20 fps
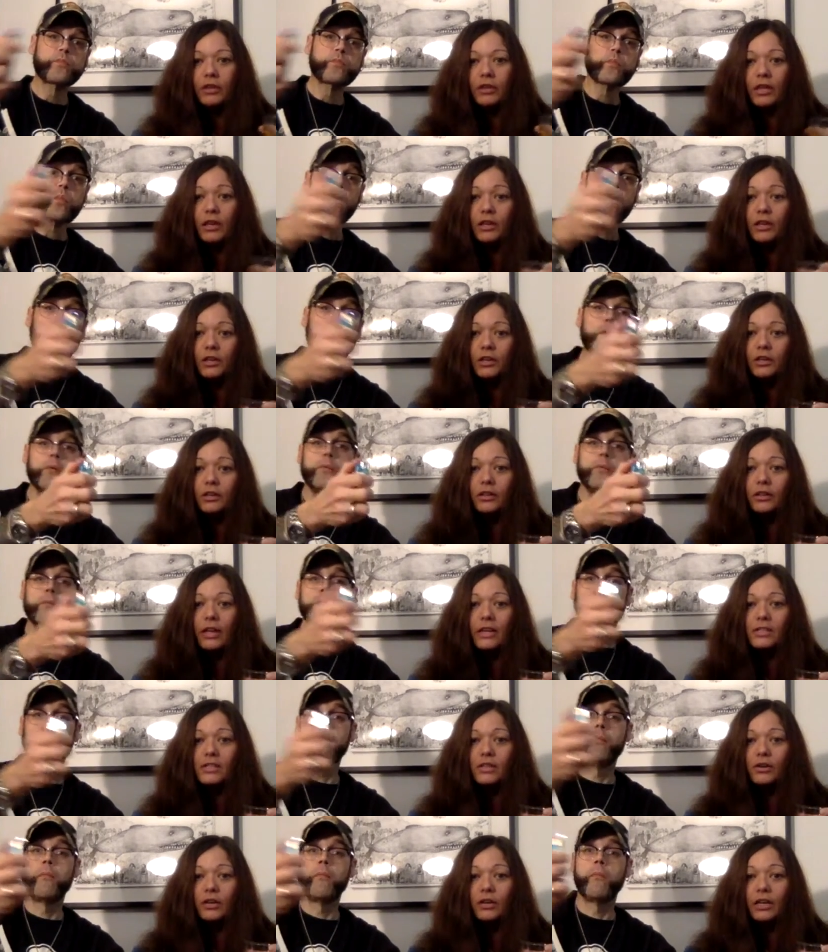Speaker 1: then and you're in the
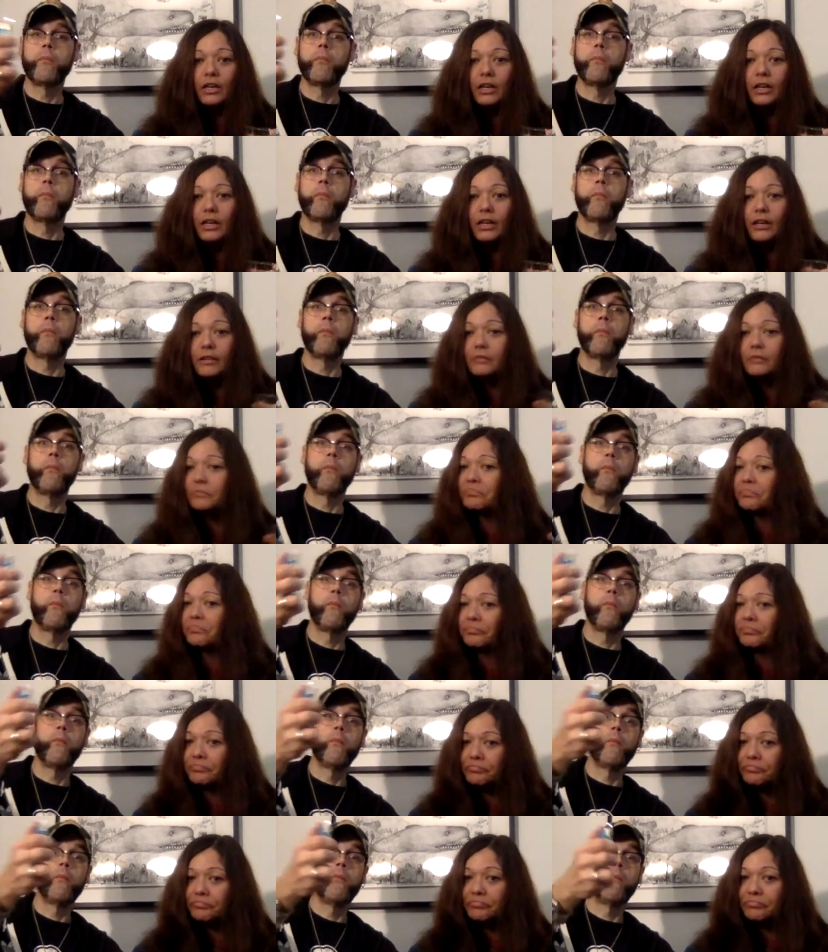Glasgow area,
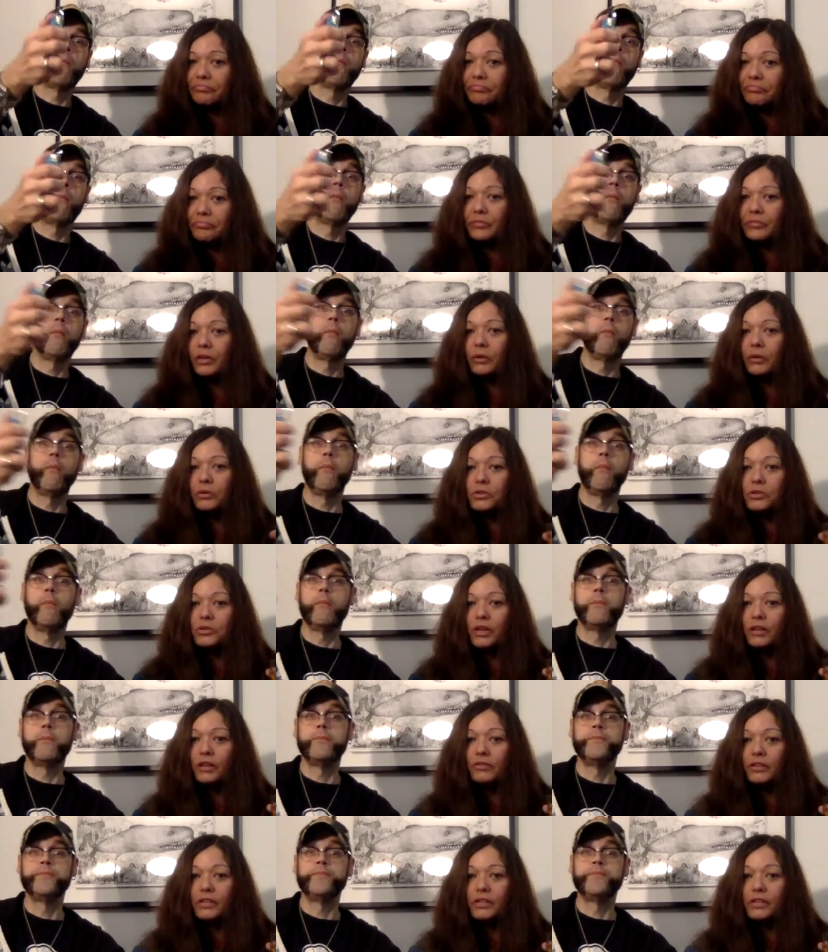go and try it for